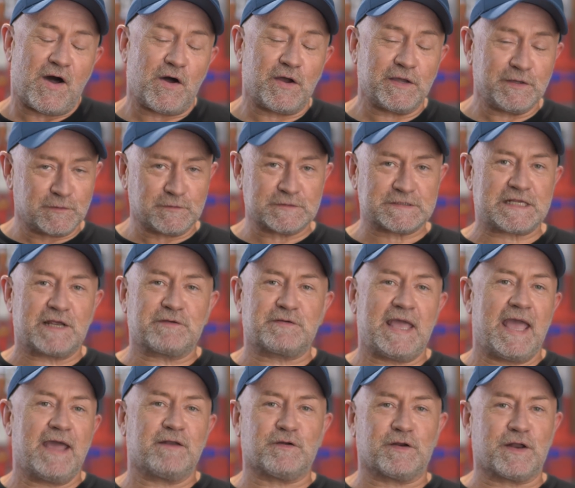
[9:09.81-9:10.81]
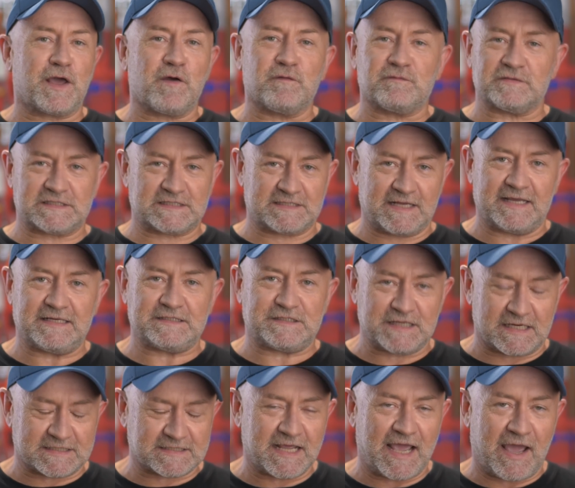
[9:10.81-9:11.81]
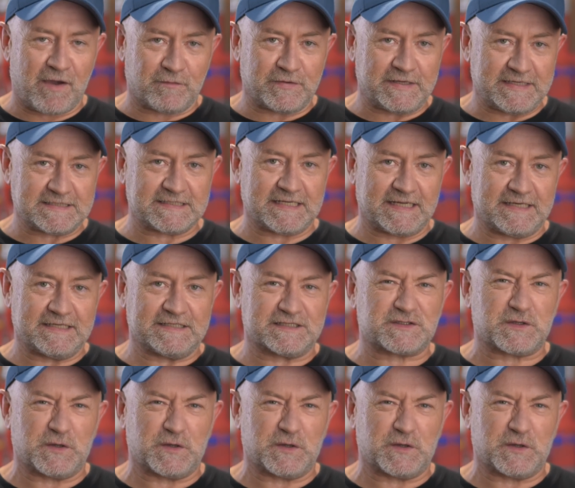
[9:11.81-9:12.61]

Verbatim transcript: I also cannot overstate just how easy it is